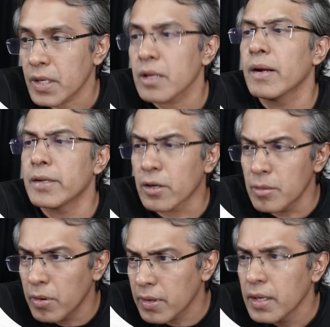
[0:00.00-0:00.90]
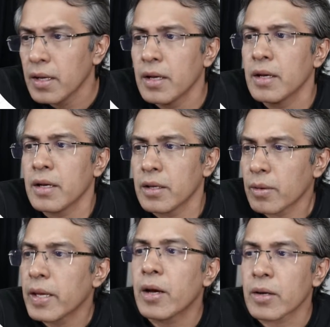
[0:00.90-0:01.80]
I'll talk about
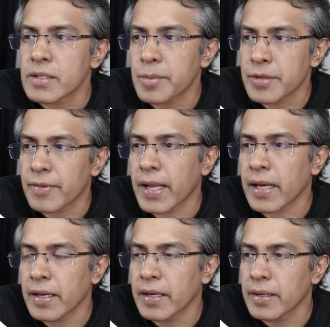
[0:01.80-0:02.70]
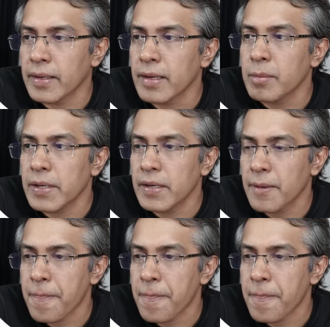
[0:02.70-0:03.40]
key concepts of attacking in a little bit,